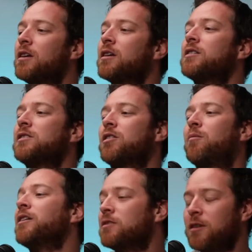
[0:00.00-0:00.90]
because they're
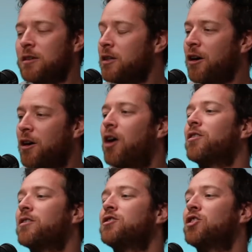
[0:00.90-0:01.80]
meant to
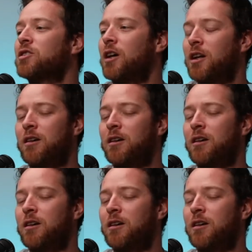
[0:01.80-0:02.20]
guard and just kind of